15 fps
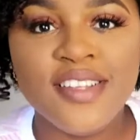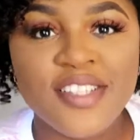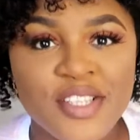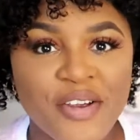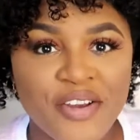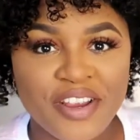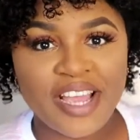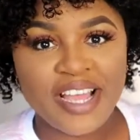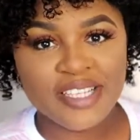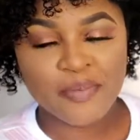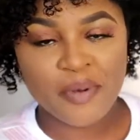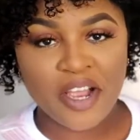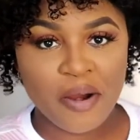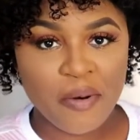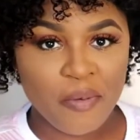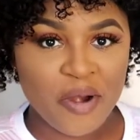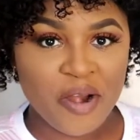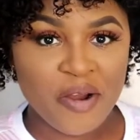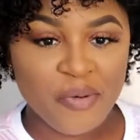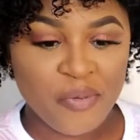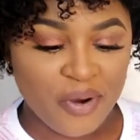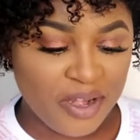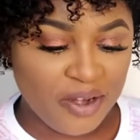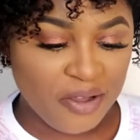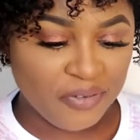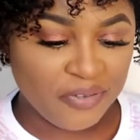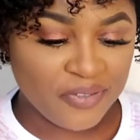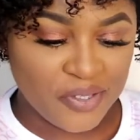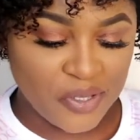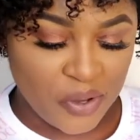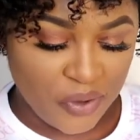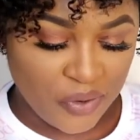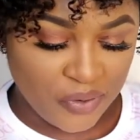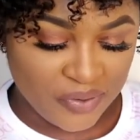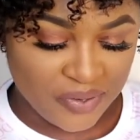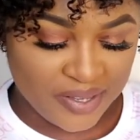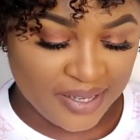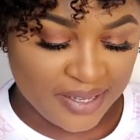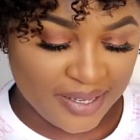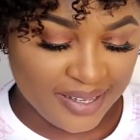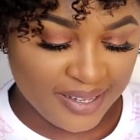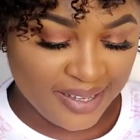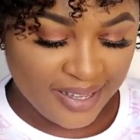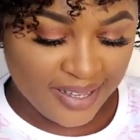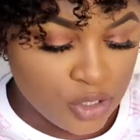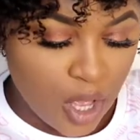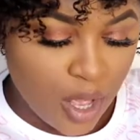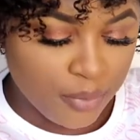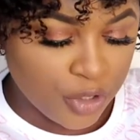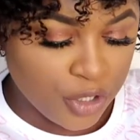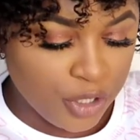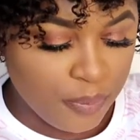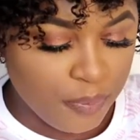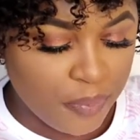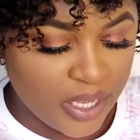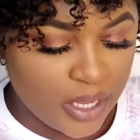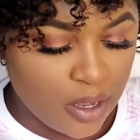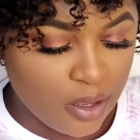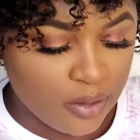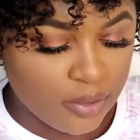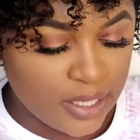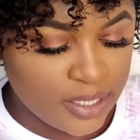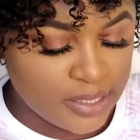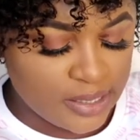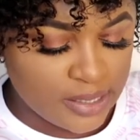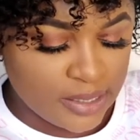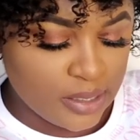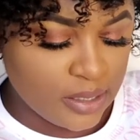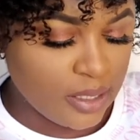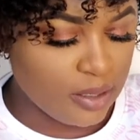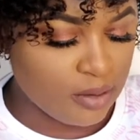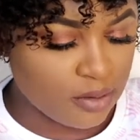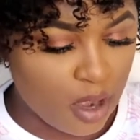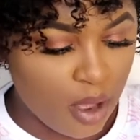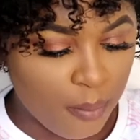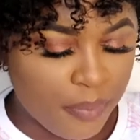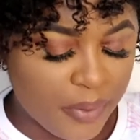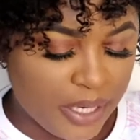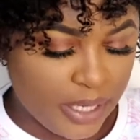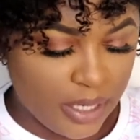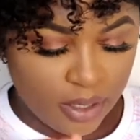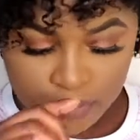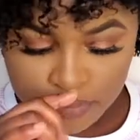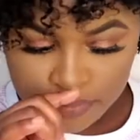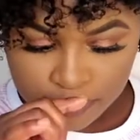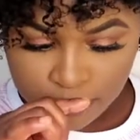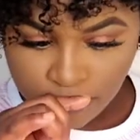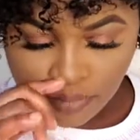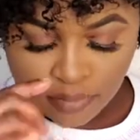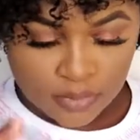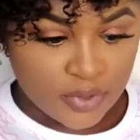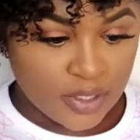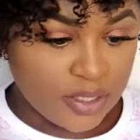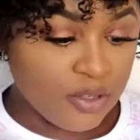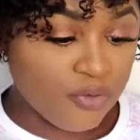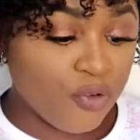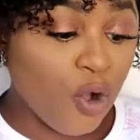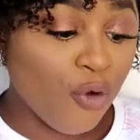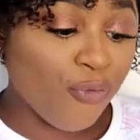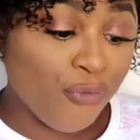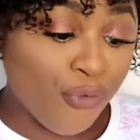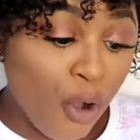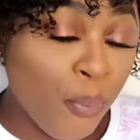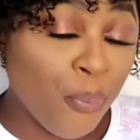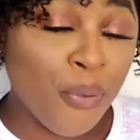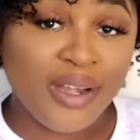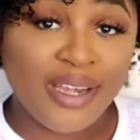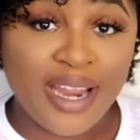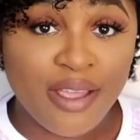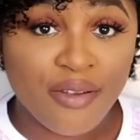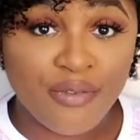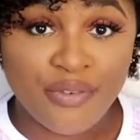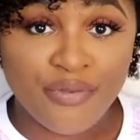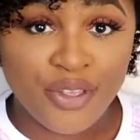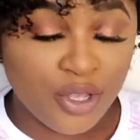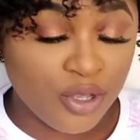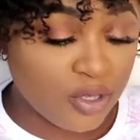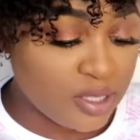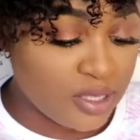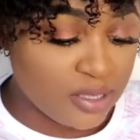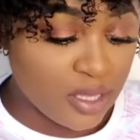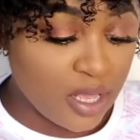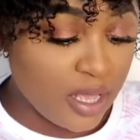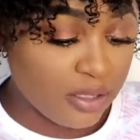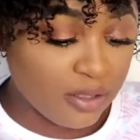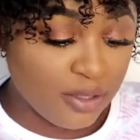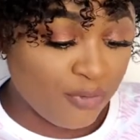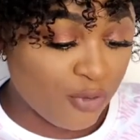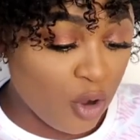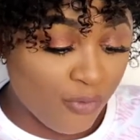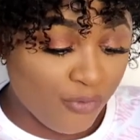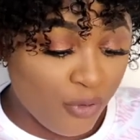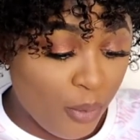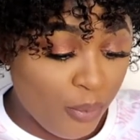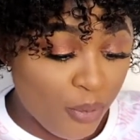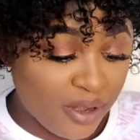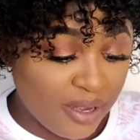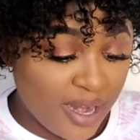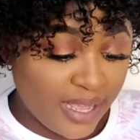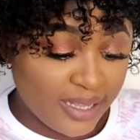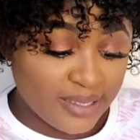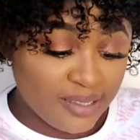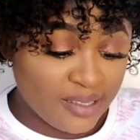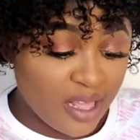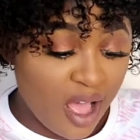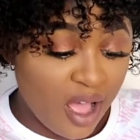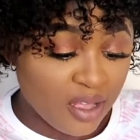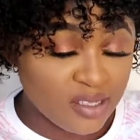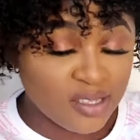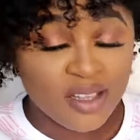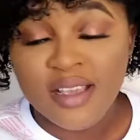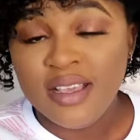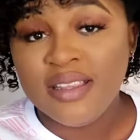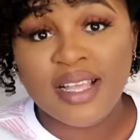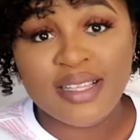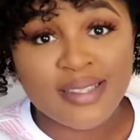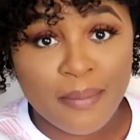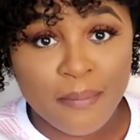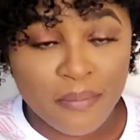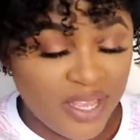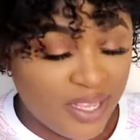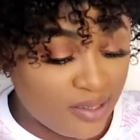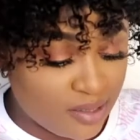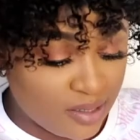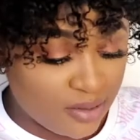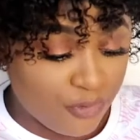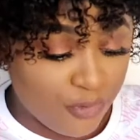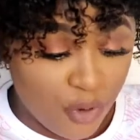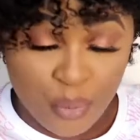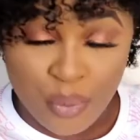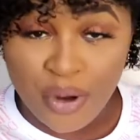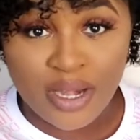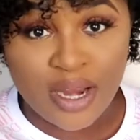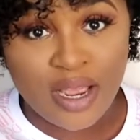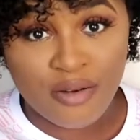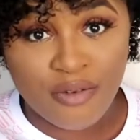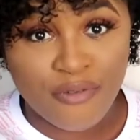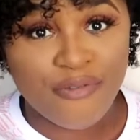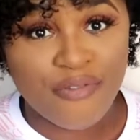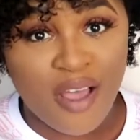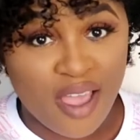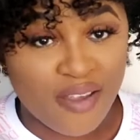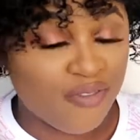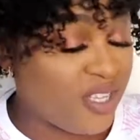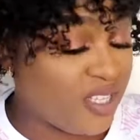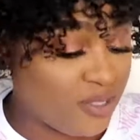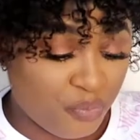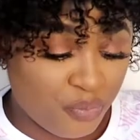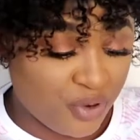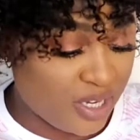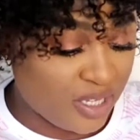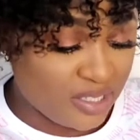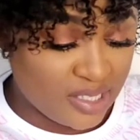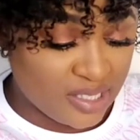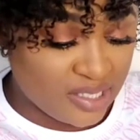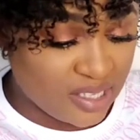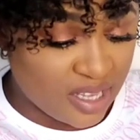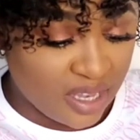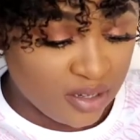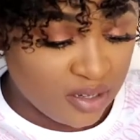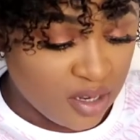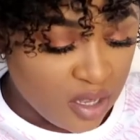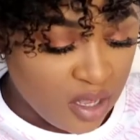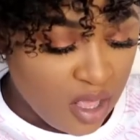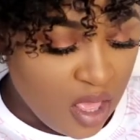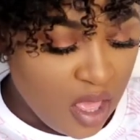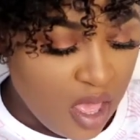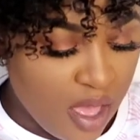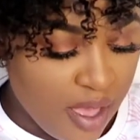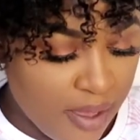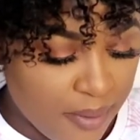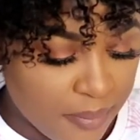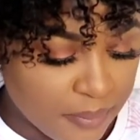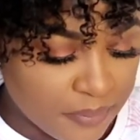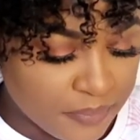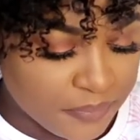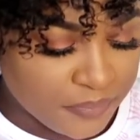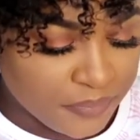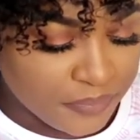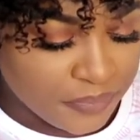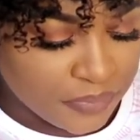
Sorry guys, my camera went off, so so I'm gonna pick on this company. They've got four point nine reviews, uh, they've got four point nine stars. That's amazing. Four point nine on five is pretty decent. Um